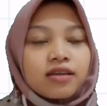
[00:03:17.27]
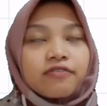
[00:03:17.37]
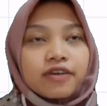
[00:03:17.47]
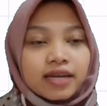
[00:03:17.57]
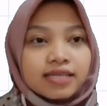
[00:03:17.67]

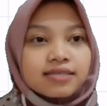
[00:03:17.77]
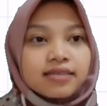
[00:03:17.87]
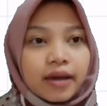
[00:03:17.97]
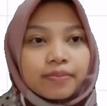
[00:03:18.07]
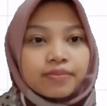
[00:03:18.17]
different
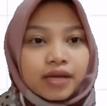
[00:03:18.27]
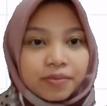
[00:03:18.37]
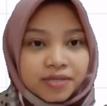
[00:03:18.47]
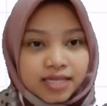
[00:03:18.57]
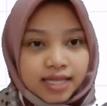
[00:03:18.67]
debt
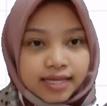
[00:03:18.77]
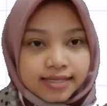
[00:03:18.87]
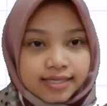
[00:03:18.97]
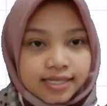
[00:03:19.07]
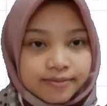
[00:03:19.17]

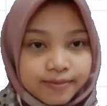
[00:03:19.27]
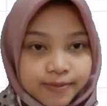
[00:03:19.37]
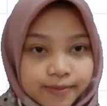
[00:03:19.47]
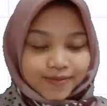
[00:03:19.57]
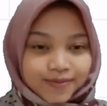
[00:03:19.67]
capacities.
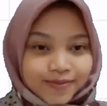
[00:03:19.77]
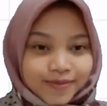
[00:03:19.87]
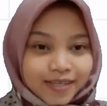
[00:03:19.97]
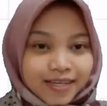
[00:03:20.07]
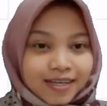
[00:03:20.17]

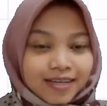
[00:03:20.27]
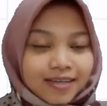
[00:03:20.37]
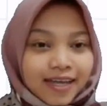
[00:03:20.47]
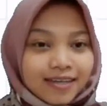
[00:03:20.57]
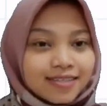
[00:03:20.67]

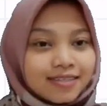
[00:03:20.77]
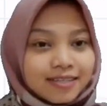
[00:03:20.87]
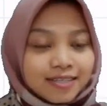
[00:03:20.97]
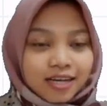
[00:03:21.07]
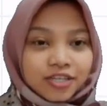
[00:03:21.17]
Next
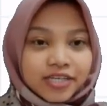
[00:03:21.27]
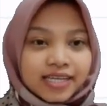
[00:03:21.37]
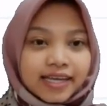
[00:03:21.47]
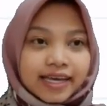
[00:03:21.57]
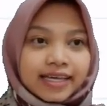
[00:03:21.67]
discussion
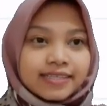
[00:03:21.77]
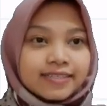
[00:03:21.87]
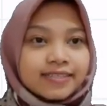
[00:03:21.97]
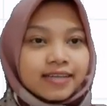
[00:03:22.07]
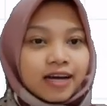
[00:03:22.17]

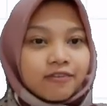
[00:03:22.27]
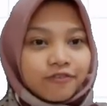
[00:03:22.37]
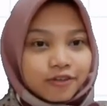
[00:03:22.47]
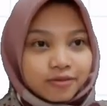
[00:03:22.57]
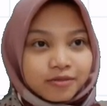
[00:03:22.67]
is
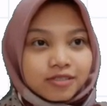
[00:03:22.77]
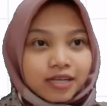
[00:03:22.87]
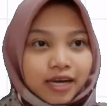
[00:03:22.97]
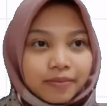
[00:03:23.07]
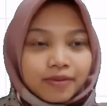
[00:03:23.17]
affordable
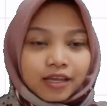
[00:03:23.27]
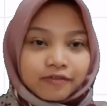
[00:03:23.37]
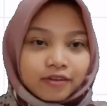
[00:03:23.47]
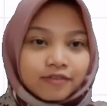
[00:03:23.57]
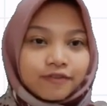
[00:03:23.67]
debt
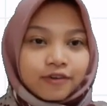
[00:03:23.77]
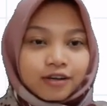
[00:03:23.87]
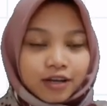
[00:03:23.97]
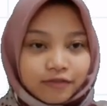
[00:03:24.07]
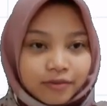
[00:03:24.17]
level for a
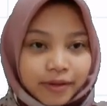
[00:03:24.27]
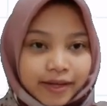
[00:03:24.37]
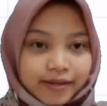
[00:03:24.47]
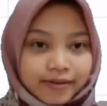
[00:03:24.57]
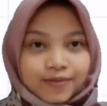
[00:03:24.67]

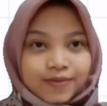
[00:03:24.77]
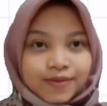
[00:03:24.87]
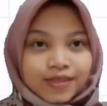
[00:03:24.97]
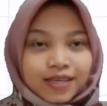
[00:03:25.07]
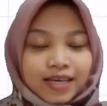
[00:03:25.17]
government.
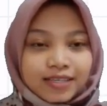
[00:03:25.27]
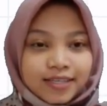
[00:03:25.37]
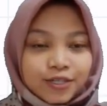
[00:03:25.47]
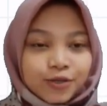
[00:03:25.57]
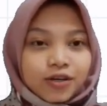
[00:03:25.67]
Is
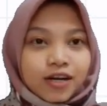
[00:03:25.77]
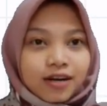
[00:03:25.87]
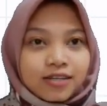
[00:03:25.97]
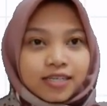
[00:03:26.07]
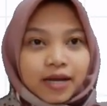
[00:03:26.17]
it your
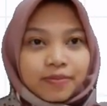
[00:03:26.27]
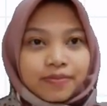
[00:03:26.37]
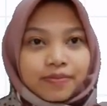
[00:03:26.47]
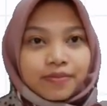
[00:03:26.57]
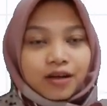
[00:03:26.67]
current debt
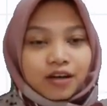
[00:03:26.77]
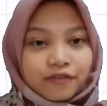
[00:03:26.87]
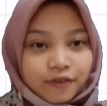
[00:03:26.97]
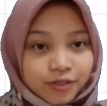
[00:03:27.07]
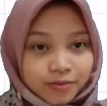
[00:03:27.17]

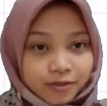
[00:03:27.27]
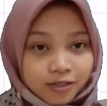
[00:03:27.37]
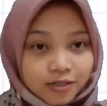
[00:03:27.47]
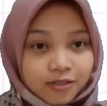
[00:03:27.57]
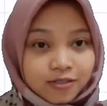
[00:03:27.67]
affordable?